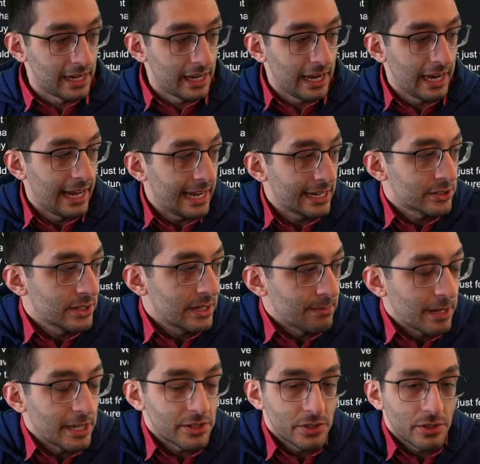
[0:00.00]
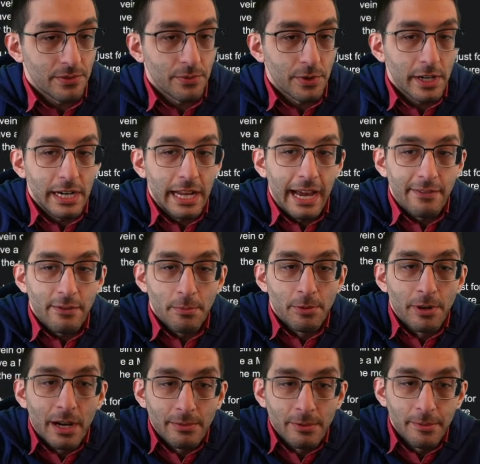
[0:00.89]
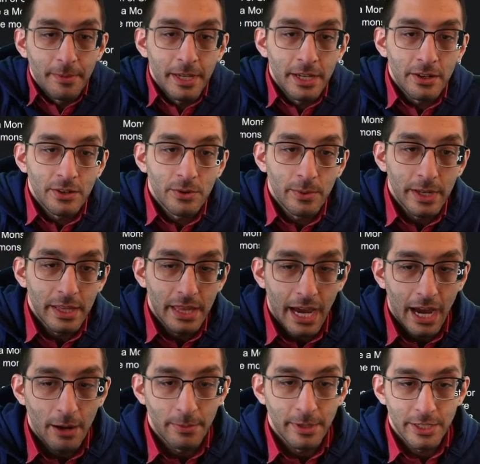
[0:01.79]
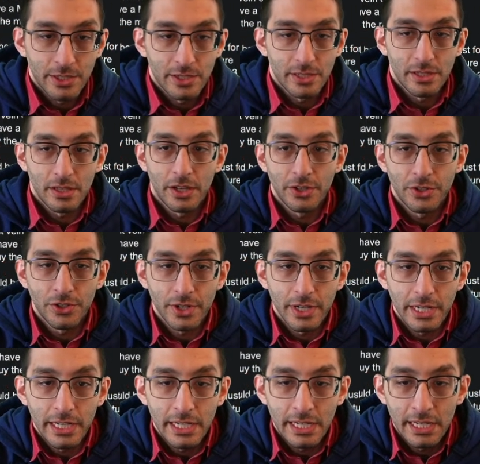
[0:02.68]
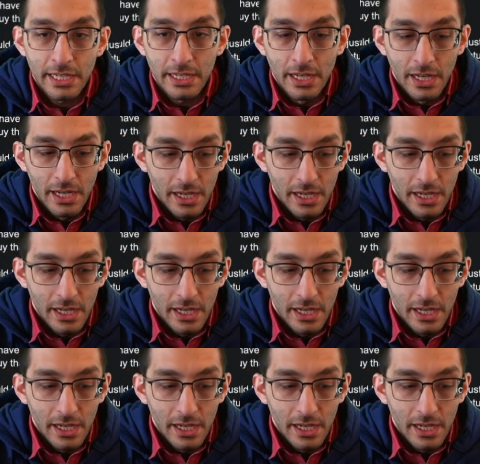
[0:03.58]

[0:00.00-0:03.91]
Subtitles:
And actually, I'm not sure if we're going to have a problem here with how much sludge you're going to need